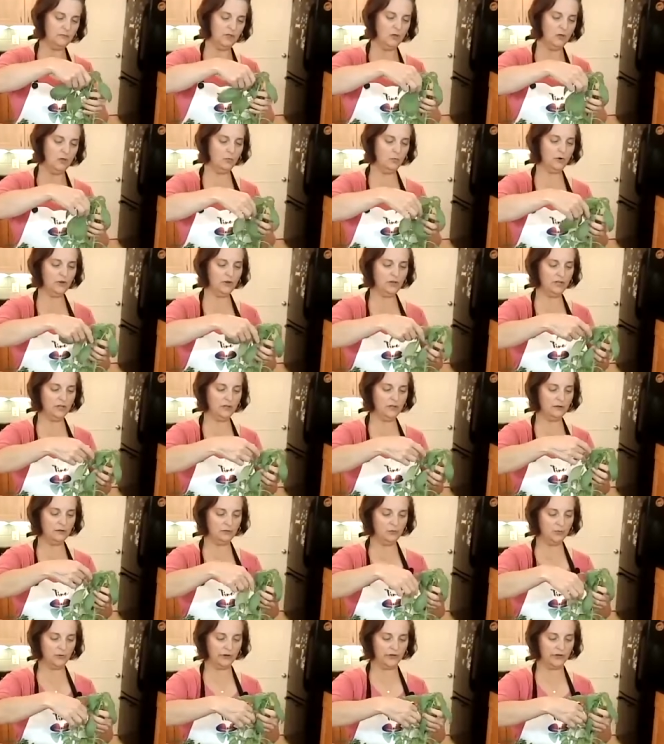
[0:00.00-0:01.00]
and we're
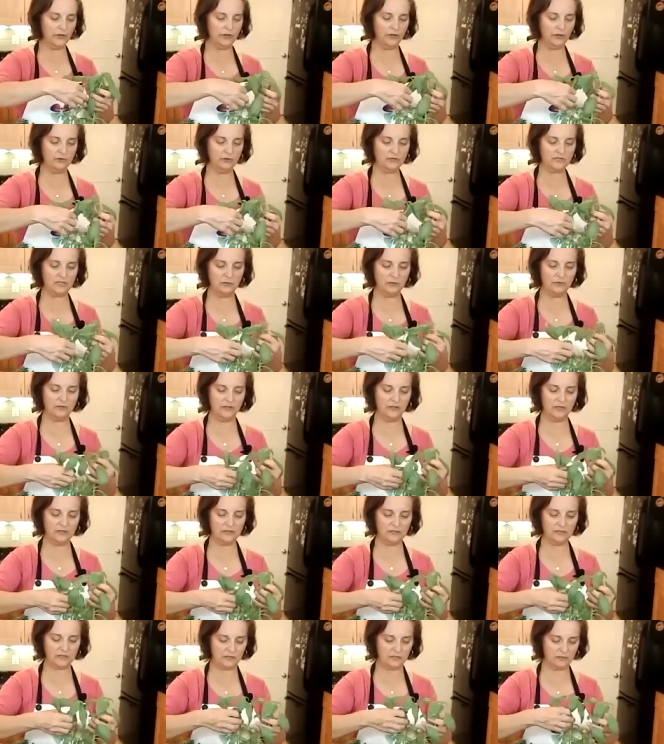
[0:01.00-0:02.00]
going to use some of
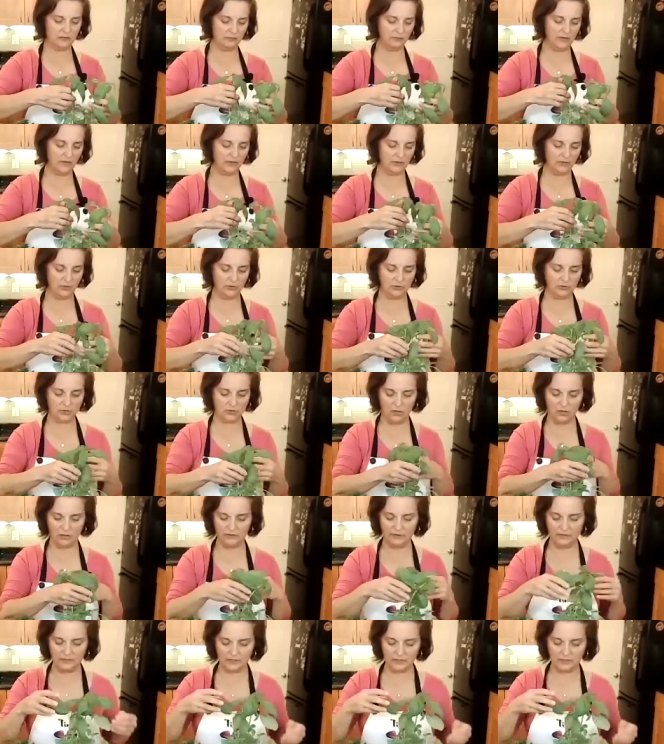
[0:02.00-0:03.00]
this. I'm not going to use all
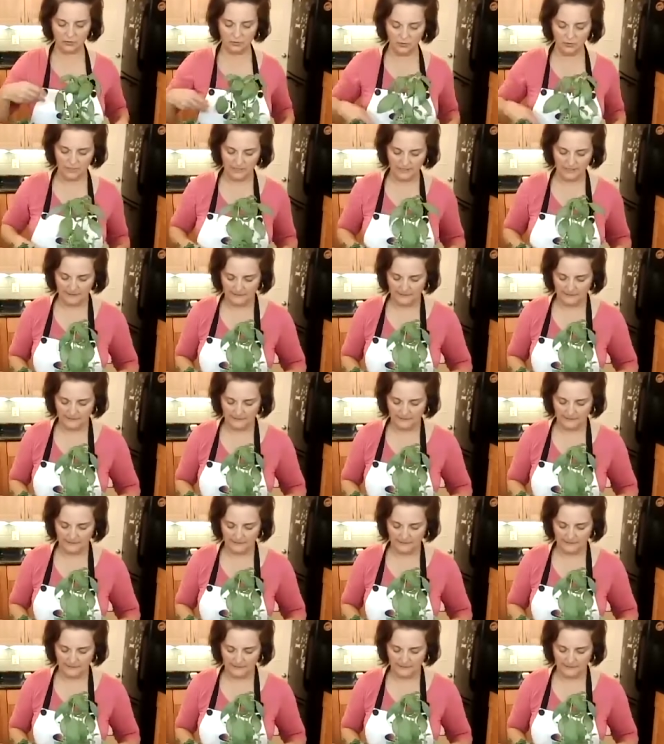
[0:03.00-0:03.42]
of it. So,